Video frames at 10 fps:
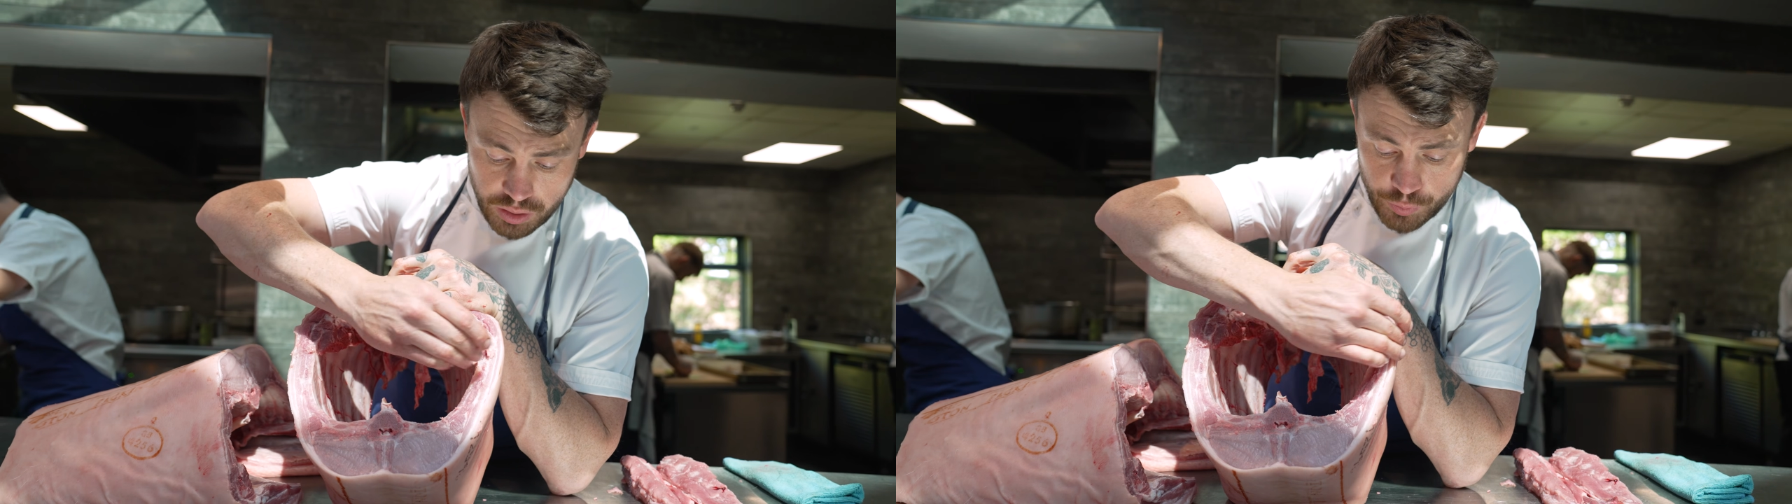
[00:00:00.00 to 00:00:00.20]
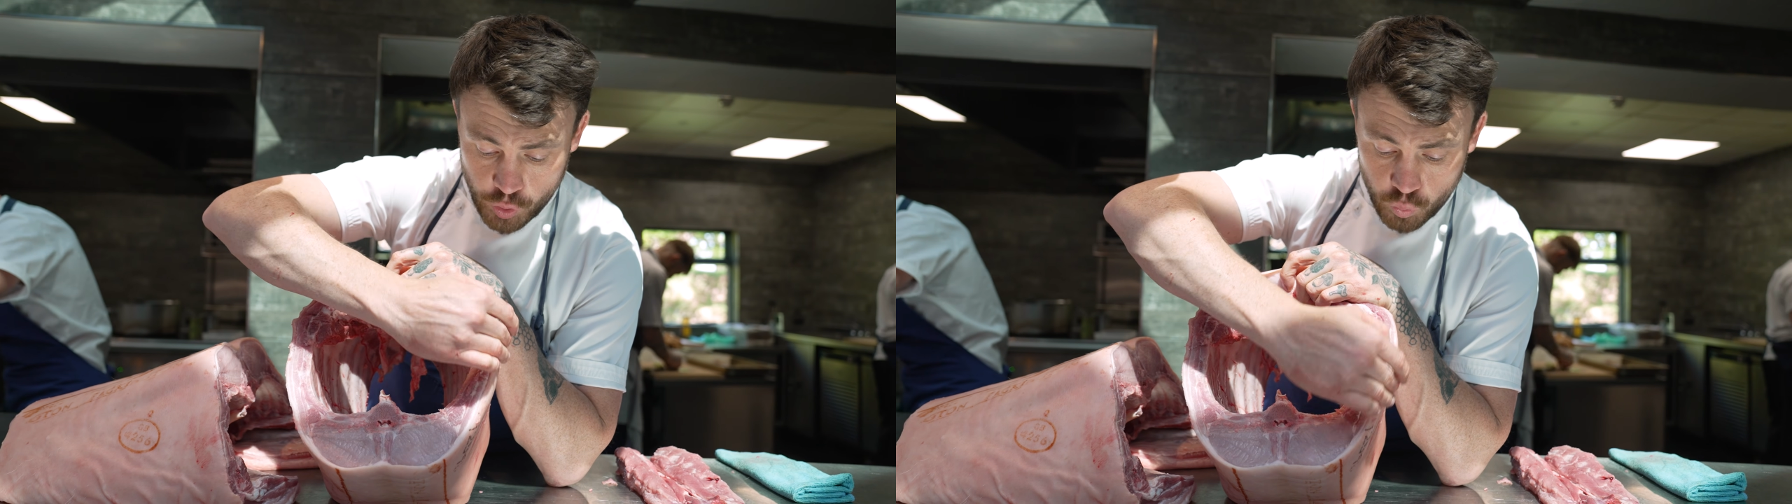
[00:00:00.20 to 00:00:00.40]

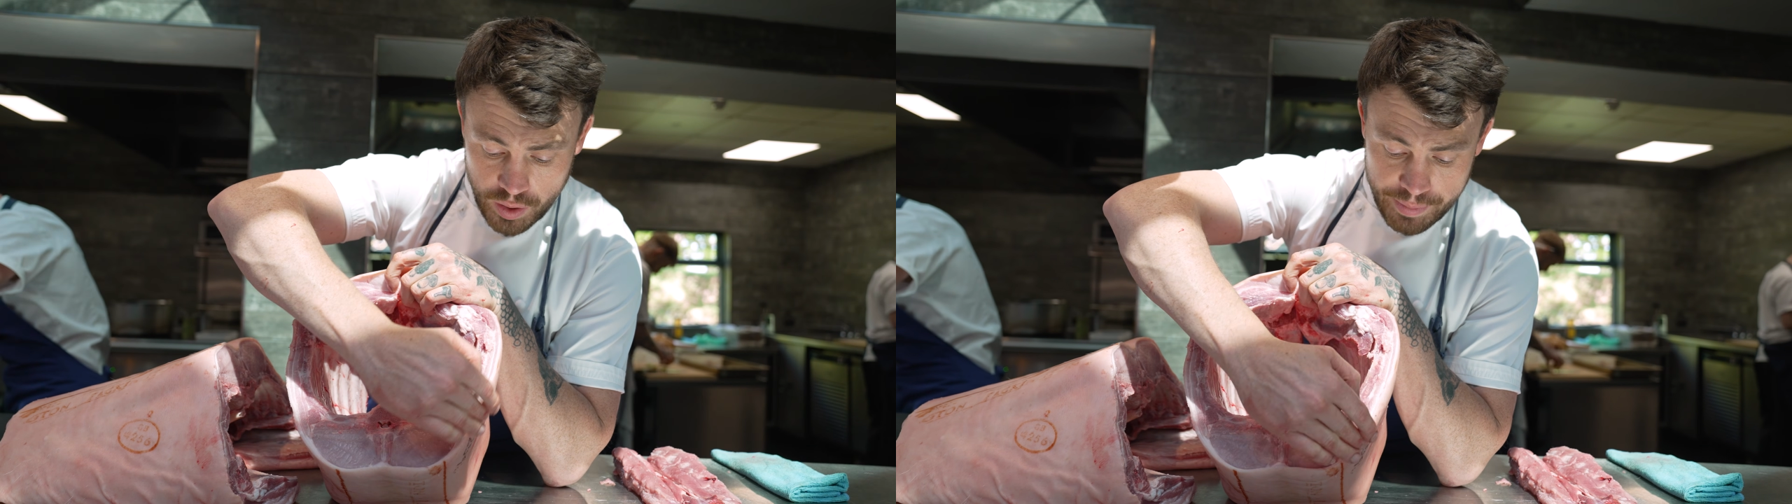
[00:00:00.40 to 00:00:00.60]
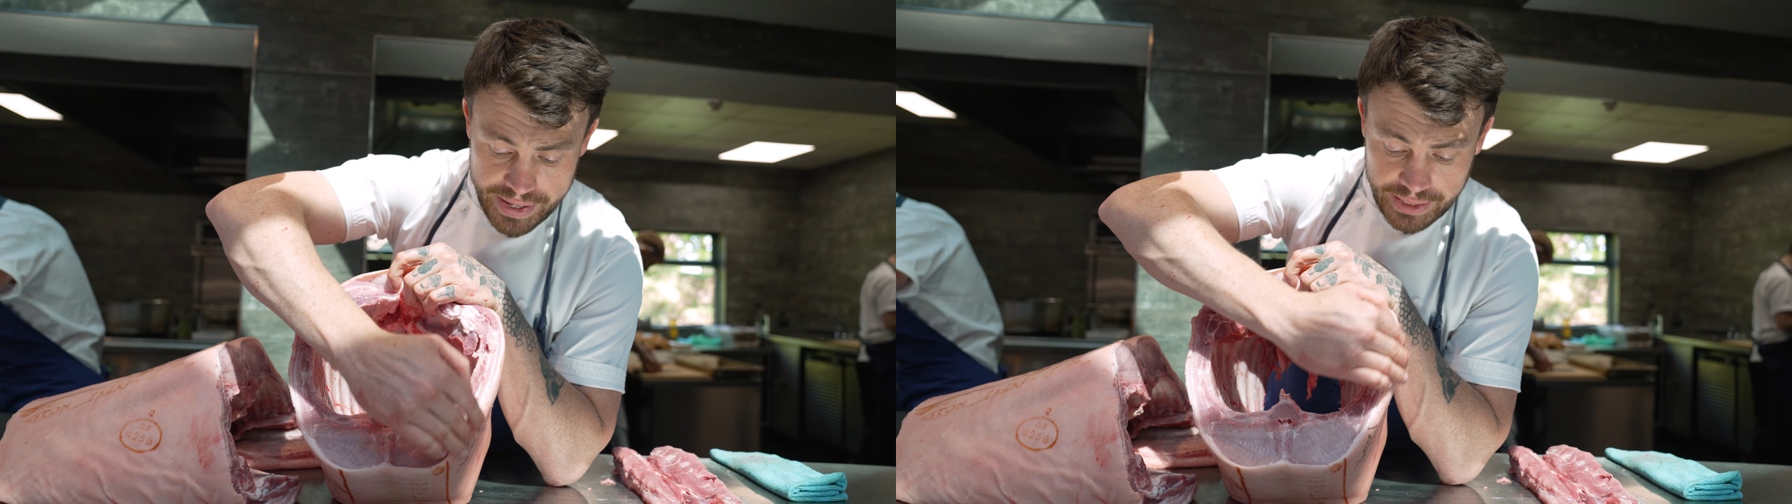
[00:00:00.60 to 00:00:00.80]
We've got all
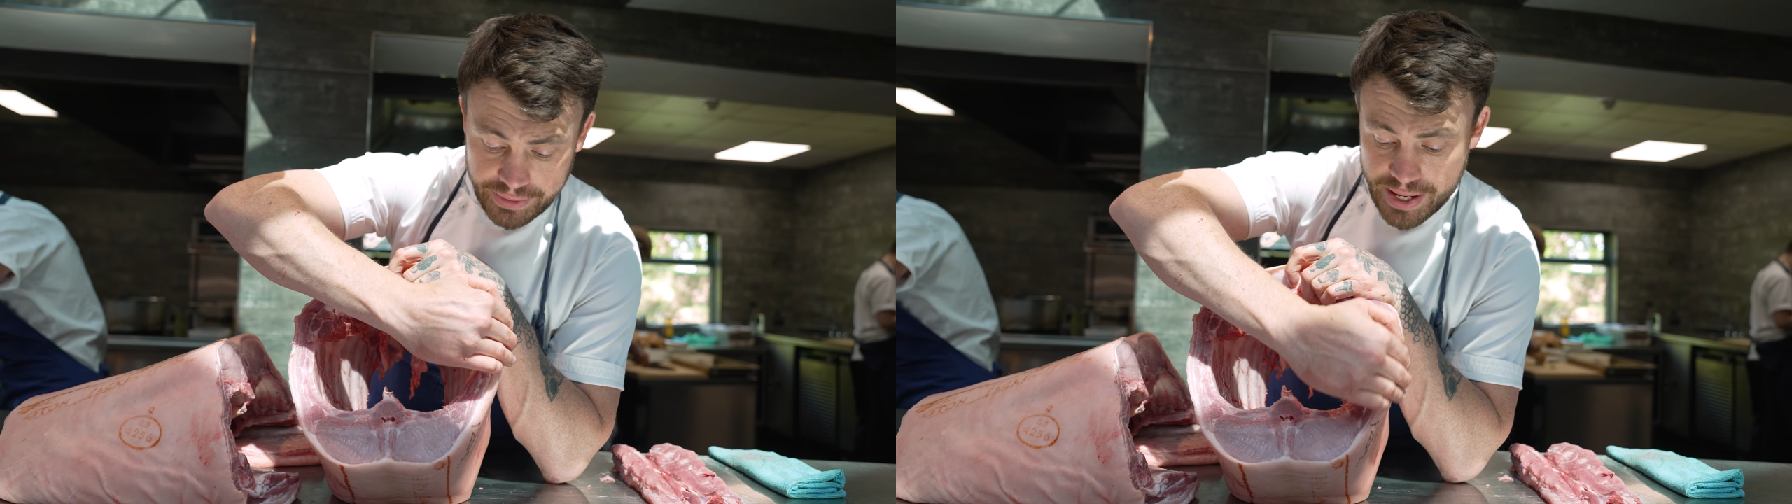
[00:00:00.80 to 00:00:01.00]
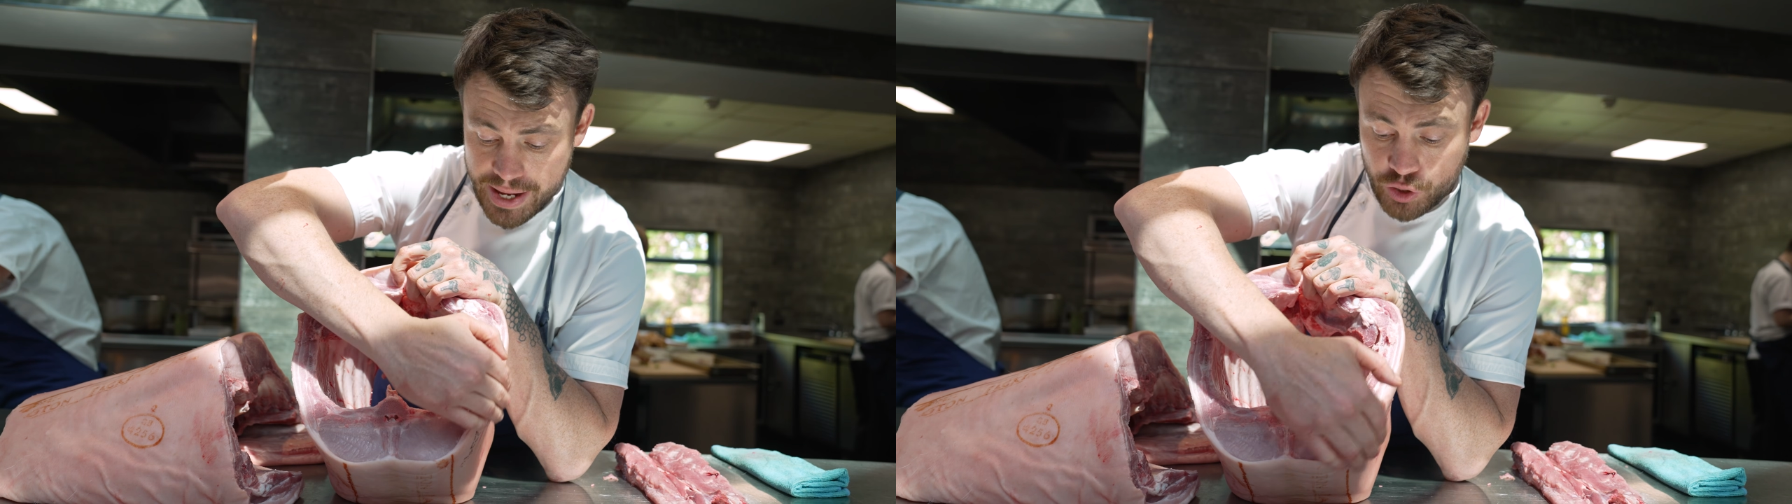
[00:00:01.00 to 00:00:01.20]
that meat down there,